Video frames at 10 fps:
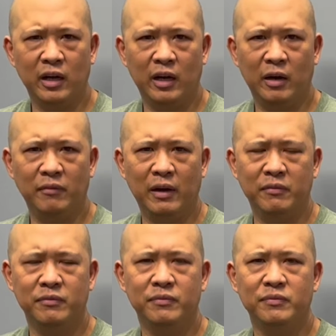
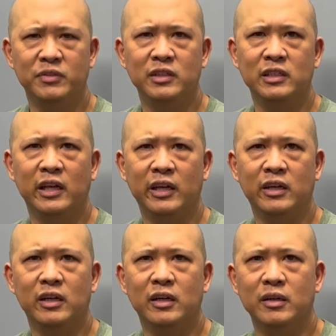I've seen
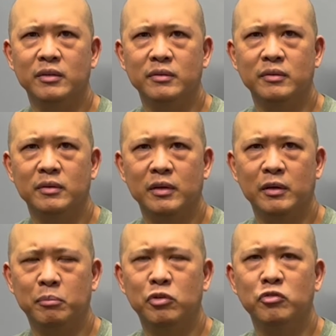a
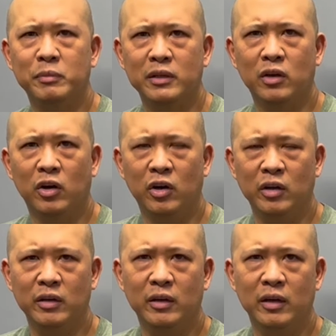improvement
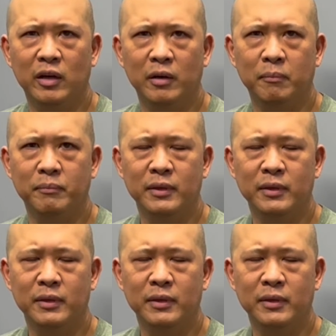on